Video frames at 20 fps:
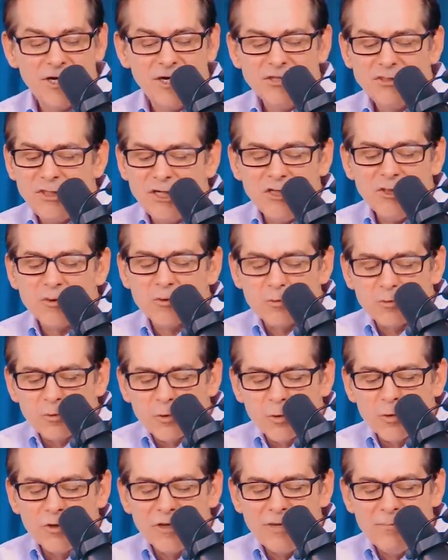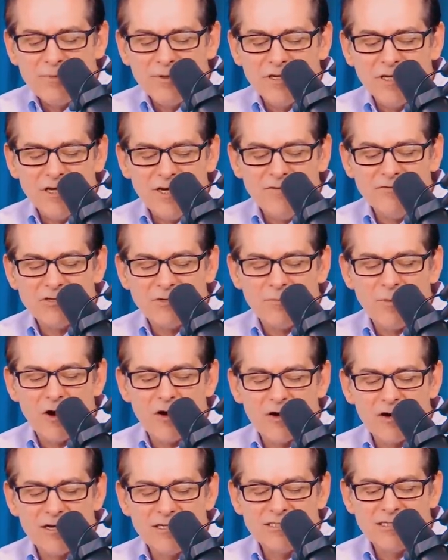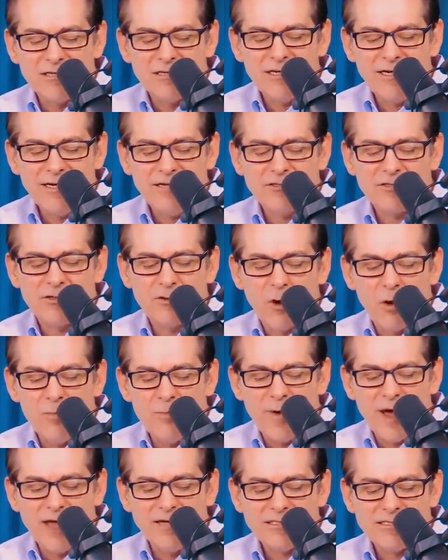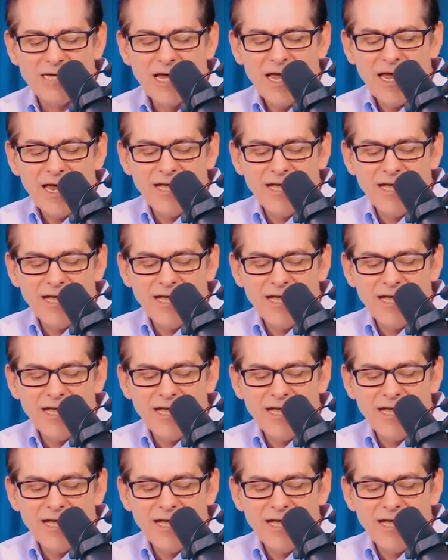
She truly believes America's elites know best